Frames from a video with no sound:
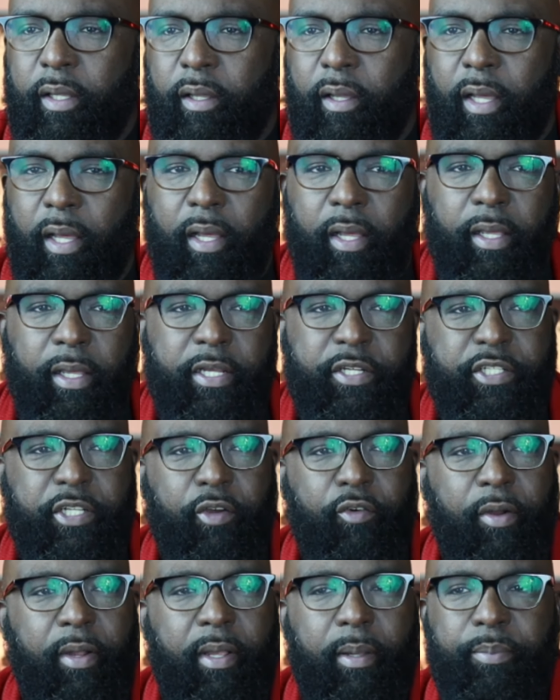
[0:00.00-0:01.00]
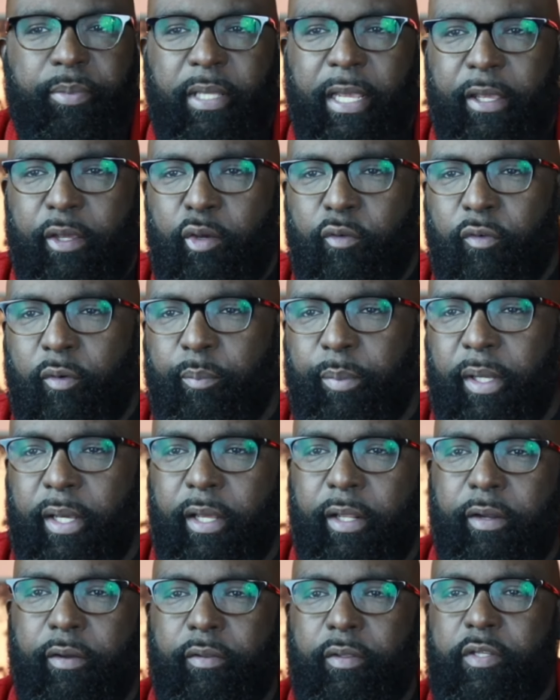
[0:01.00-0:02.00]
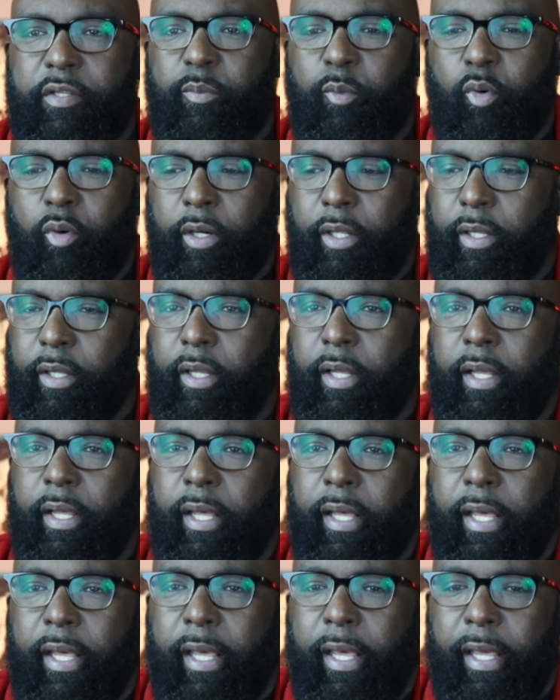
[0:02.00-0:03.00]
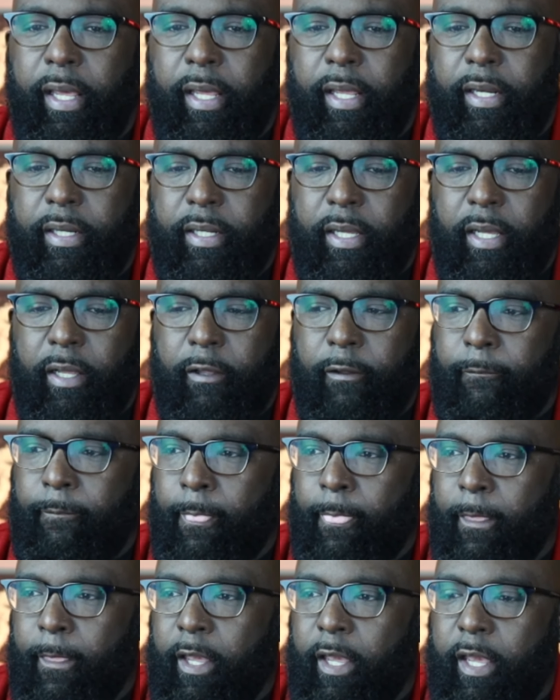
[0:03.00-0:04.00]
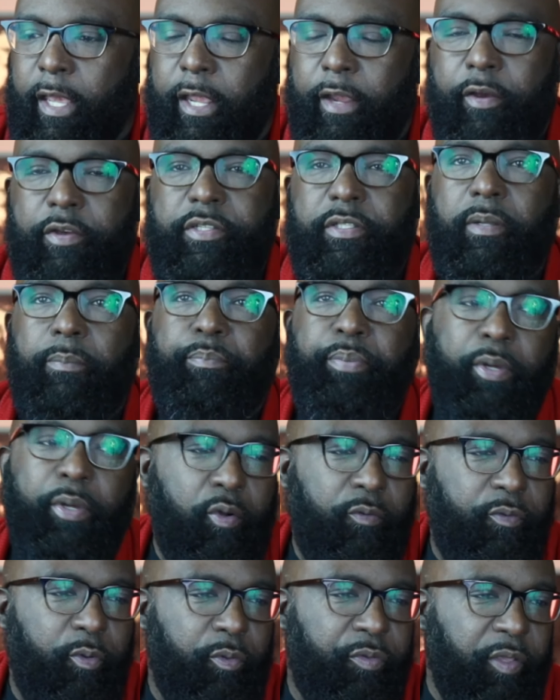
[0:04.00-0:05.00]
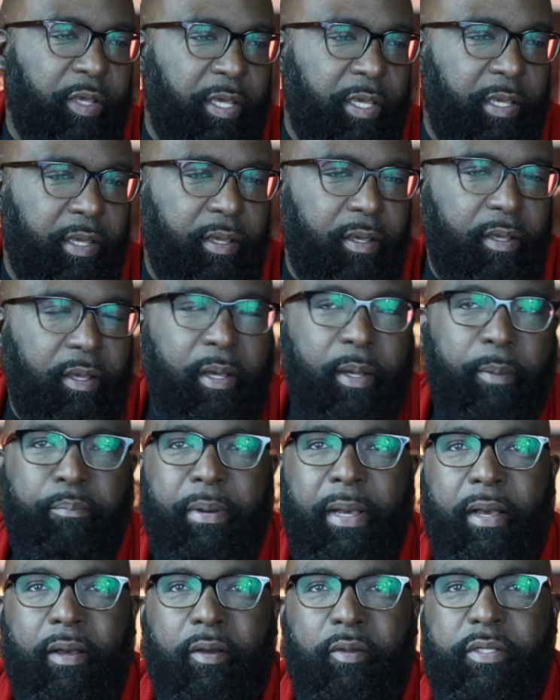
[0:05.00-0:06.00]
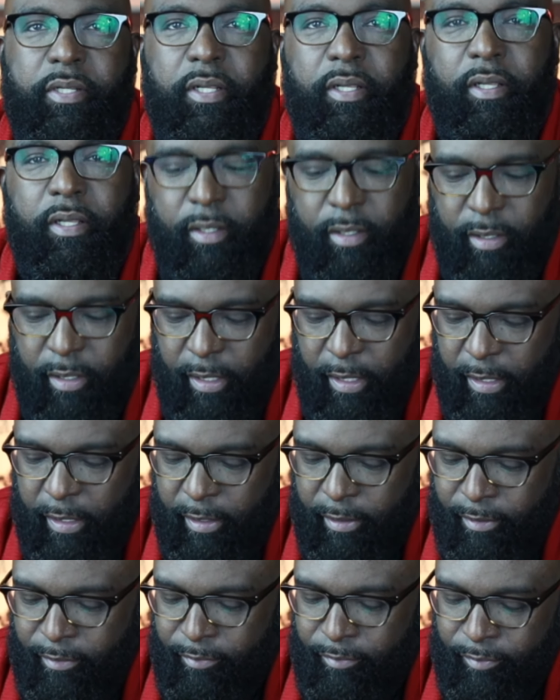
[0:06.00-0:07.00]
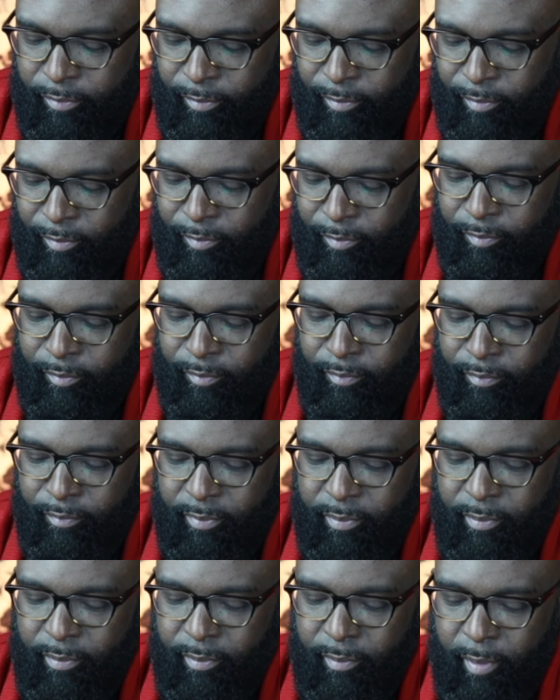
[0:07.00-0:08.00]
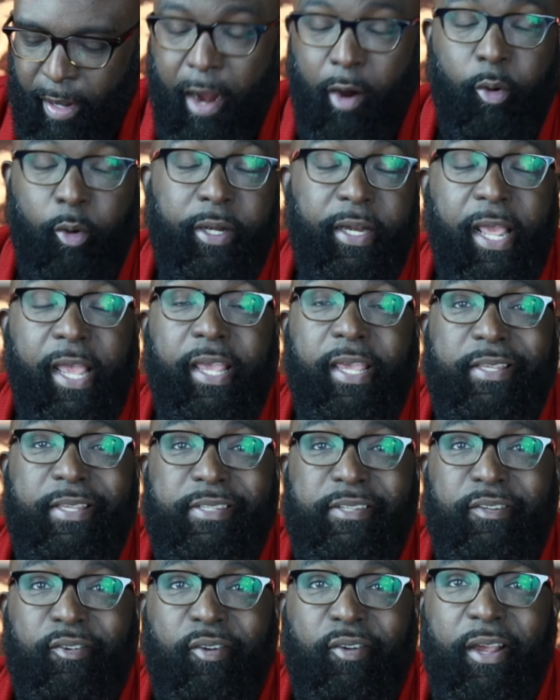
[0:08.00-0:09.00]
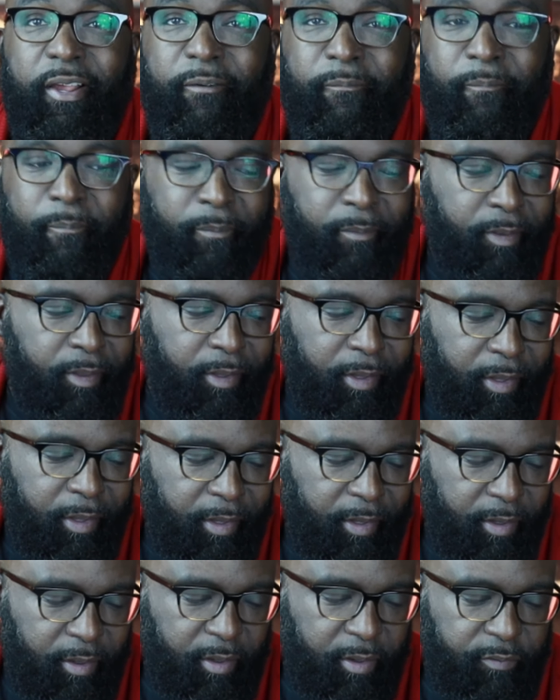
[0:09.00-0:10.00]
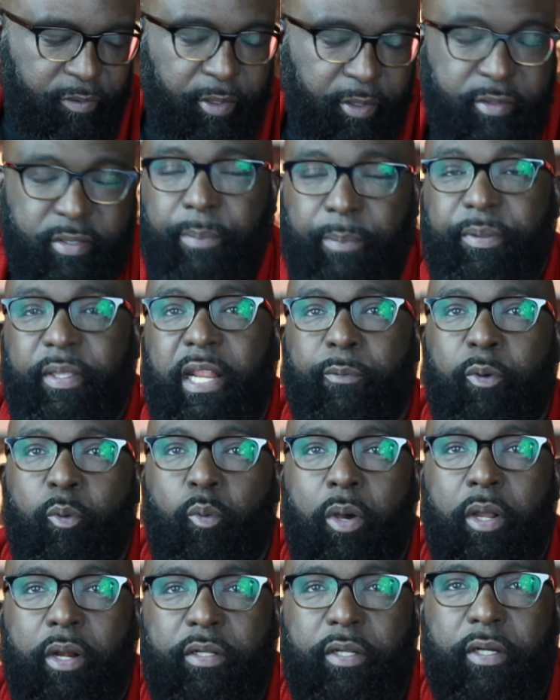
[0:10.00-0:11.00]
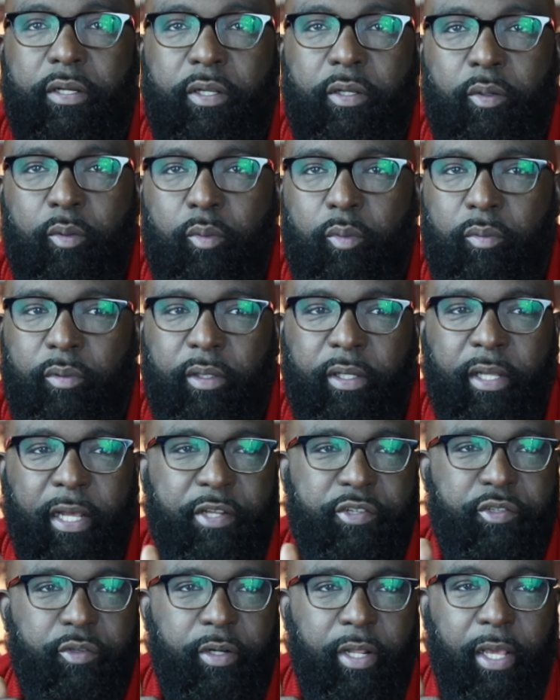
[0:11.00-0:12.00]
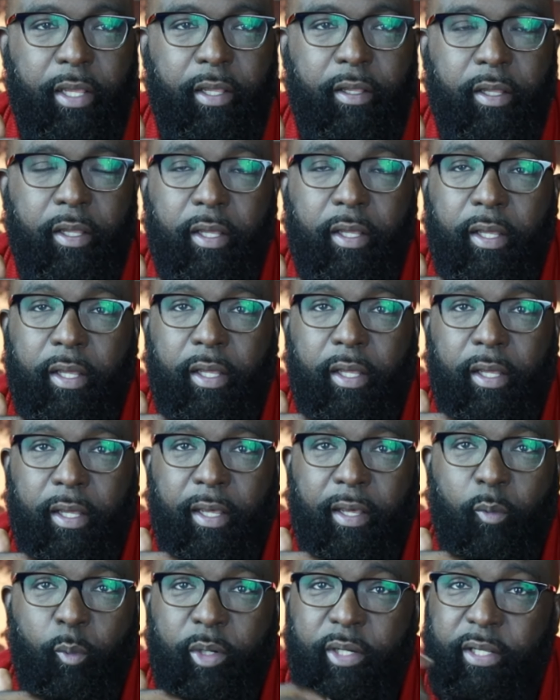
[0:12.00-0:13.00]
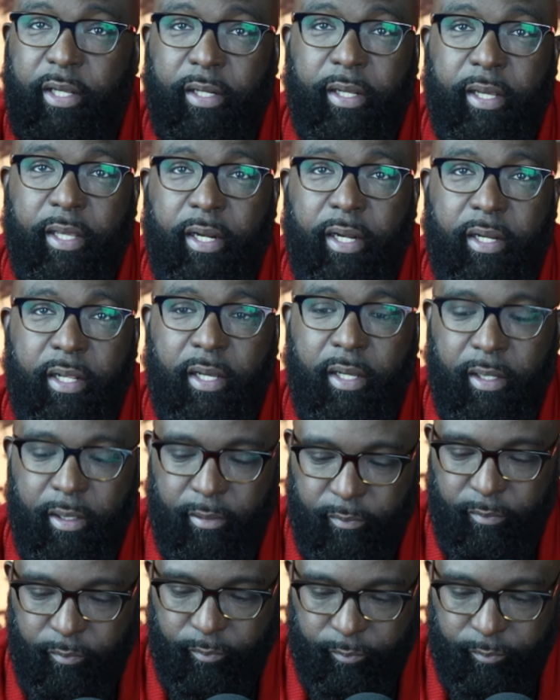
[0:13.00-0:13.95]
Instagram, thank you for being here this morning. And here's the beautiful thing about our days, right? If there's something that we wanted to do yesterday and we didn't get it done,